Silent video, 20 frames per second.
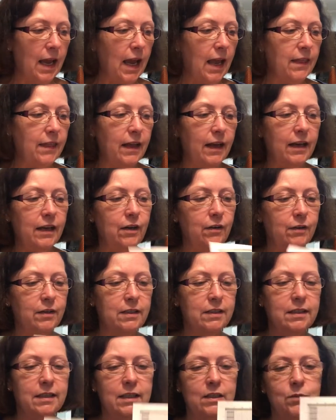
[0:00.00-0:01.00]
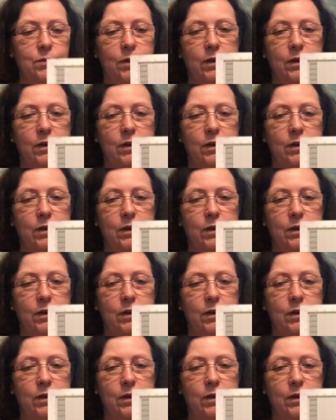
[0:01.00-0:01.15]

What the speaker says: And then here is this